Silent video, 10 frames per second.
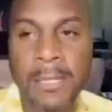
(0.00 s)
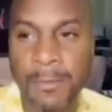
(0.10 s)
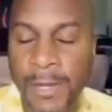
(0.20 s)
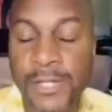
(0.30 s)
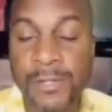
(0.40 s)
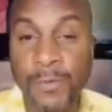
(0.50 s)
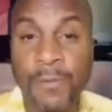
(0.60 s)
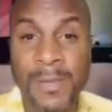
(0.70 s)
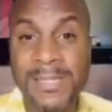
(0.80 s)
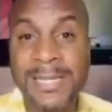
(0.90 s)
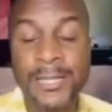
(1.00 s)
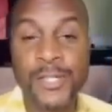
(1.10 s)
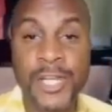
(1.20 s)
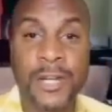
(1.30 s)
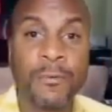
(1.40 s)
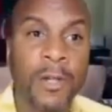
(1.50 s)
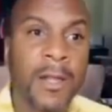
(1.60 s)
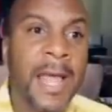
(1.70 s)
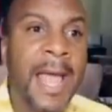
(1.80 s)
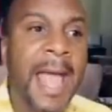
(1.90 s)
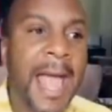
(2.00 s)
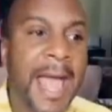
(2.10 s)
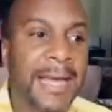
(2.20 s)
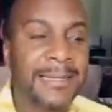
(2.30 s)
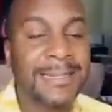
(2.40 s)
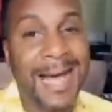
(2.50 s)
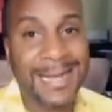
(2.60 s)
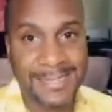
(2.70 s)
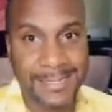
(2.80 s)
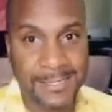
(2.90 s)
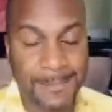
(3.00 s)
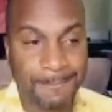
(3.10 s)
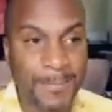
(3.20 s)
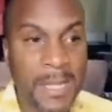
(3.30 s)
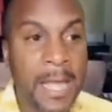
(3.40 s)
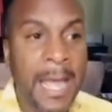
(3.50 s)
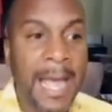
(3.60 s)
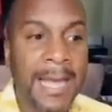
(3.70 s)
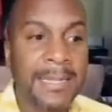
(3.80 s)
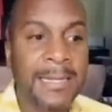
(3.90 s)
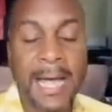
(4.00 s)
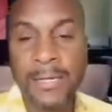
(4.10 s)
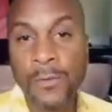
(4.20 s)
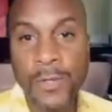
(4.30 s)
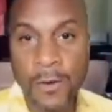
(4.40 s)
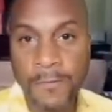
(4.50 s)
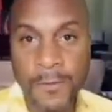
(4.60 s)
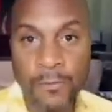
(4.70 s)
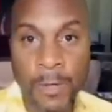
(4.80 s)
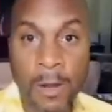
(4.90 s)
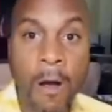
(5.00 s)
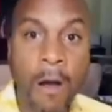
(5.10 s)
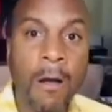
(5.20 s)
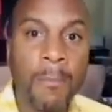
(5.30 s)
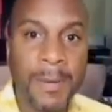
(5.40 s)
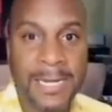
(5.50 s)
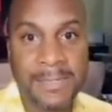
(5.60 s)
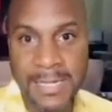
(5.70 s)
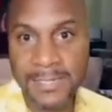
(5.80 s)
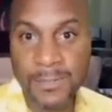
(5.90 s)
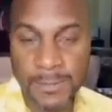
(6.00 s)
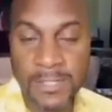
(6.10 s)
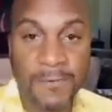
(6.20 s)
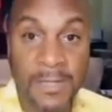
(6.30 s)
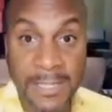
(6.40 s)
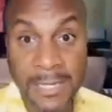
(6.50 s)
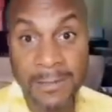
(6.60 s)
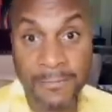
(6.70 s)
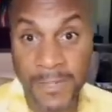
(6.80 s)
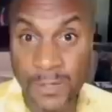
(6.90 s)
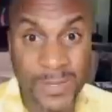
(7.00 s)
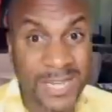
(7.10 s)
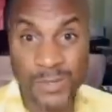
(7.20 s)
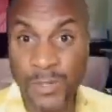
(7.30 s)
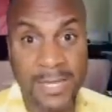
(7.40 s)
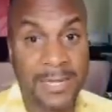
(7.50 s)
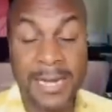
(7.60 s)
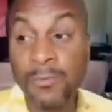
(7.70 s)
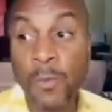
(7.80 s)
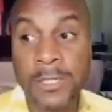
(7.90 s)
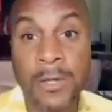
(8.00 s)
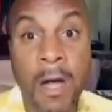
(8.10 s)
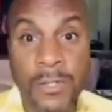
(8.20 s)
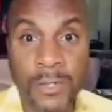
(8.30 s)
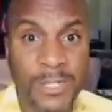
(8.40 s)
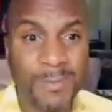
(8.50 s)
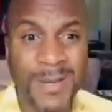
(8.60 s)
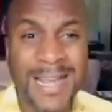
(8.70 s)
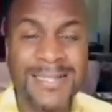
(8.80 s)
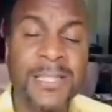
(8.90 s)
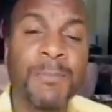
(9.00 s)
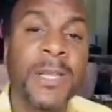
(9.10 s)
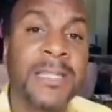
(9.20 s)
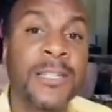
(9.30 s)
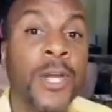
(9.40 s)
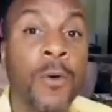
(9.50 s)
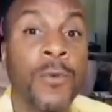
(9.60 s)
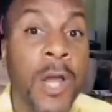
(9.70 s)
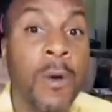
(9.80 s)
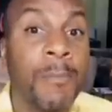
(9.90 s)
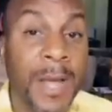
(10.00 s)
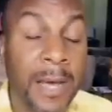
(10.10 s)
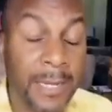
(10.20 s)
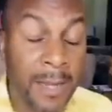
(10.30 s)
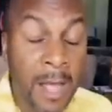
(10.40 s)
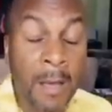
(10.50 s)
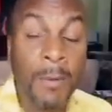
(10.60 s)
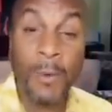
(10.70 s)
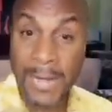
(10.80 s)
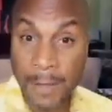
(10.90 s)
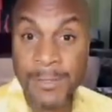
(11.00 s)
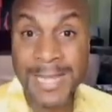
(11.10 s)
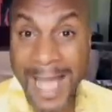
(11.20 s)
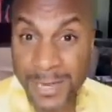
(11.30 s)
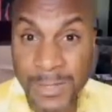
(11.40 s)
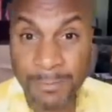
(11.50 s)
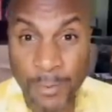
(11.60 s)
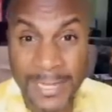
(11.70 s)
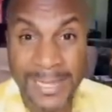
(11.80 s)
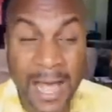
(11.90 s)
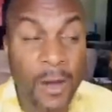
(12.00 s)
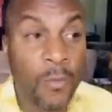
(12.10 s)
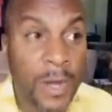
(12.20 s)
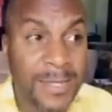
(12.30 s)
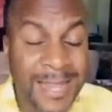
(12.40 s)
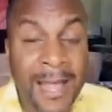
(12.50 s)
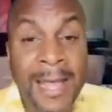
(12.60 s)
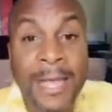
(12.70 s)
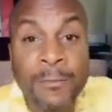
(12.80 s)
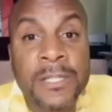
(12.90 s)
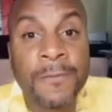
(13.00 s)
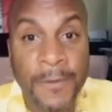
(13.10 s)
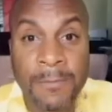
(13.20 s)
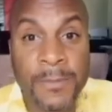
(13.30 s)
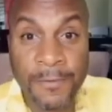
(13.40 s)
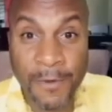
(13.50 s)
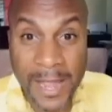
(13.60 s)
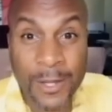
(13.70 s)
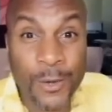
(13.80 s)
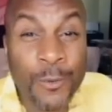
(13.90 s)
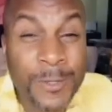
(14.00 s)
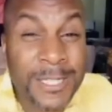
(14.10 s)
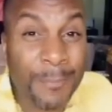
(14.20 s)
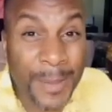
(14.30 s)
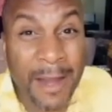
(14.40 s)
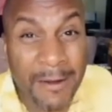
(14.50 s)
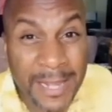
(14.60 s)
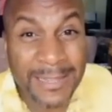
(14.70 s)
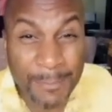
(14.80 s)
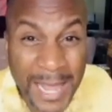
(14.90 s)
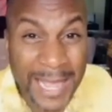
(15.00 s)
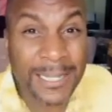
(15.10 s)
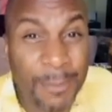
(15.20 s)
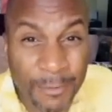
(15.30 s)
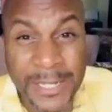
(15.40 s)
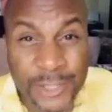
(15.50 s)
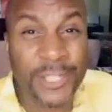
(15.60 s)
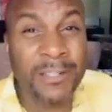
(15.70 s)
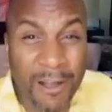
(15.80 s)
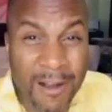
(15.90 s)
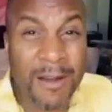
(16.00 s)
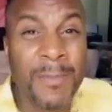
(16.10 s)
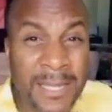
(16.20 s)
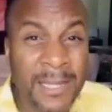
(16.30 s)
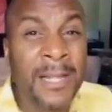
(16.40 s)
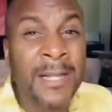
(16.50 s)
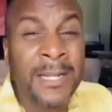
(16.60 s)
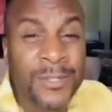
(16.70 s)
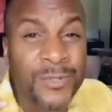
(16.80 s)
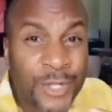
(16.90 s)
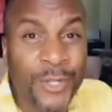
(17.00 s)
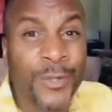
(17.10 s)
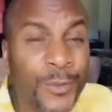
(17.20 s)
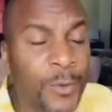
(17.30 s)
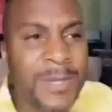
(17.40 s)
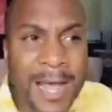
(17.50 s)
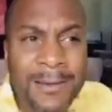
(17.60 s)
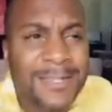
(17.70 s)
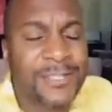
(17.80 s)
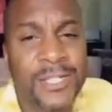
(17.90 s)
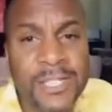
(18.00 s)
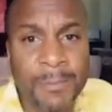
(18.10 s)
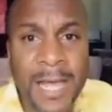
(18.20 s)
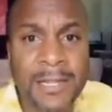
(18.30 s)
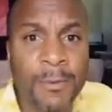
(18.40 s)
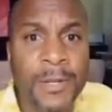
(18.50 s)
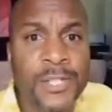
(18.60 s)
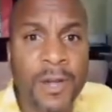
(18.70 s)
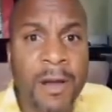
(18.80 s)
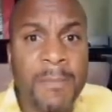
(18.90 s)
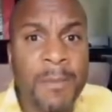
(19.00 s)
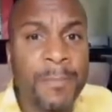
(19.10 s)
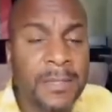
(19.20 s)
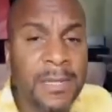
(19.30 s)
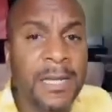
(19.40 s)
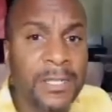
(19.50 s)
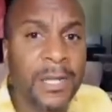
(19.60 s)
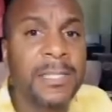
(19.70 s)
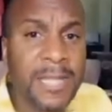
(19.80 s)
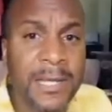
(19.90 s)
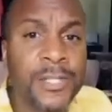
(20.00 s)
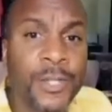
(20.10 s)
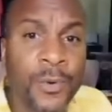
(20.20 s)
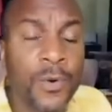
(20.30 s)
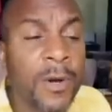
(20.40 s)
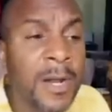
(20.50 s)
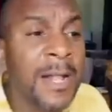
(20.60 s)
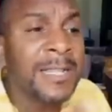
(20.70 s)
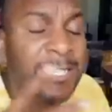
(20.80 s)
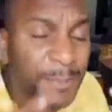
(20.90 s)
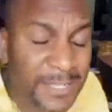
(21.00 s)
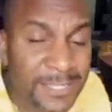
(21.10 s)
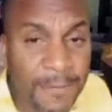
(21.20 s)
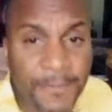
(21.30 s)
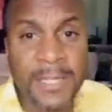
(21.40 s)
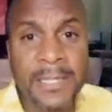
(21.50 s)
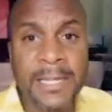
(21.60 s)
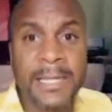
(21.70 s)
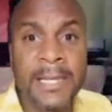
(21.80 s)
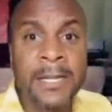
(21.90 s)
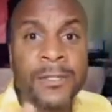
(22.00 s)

Liberation Movements in general and ISIS. And I don't know if you recall, but I said specifically in the video yesterday that I didn't want to talk too much about ISIS because I don't know about it. But what I was actually pointing out was it was Philip DeFranco who was comparing the Black Liberation Army to not just the Black Liberation Army, but uh, Assata Shakur, specifically